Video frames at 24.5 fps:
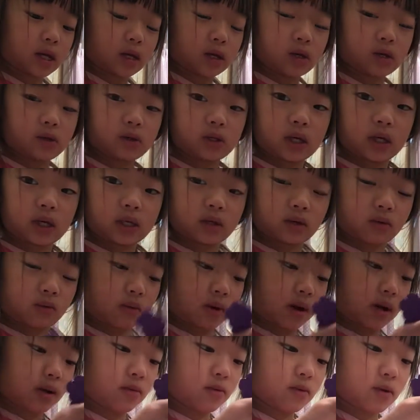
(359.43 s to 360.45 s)
You take the
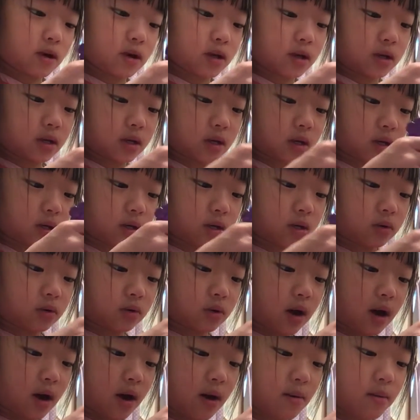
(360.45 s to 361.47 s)
white one and you
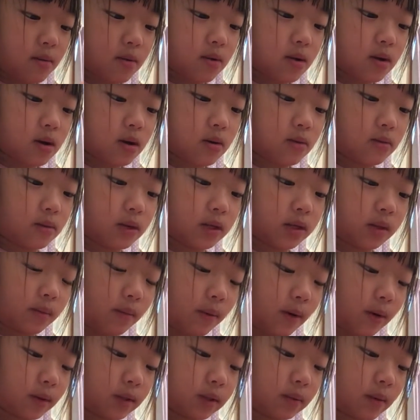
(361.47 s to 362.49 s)
cover it with the
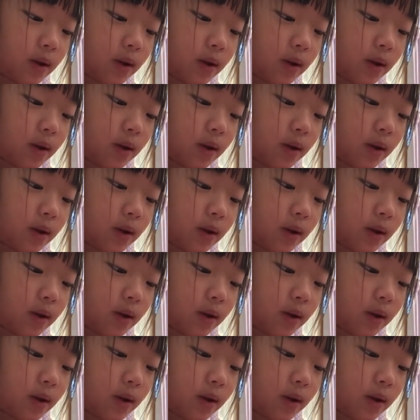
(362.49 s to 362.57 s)
bald